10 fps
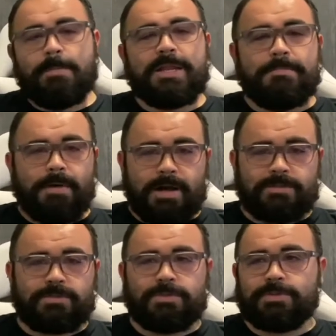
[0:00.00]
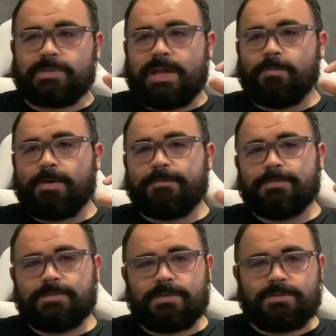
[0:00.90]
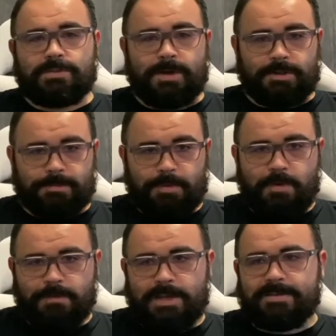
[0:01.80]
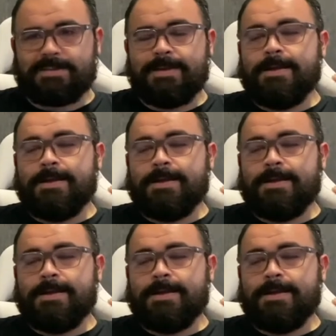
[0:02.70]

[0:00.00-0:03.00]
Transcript: many monsters and references to other movies,